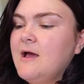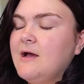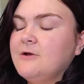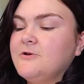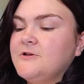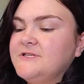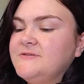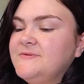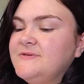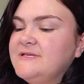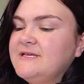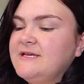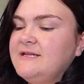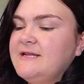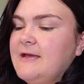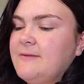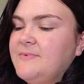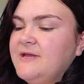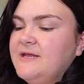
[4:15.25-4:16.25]
A Christmas
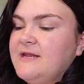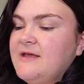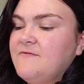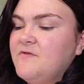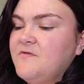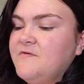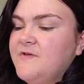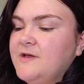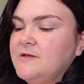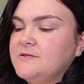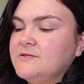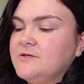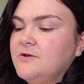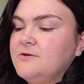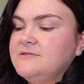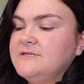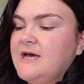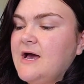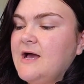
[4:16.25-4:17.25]
kidnapping never felt
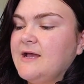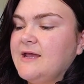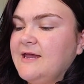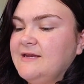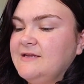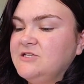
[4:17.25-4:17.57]
so dark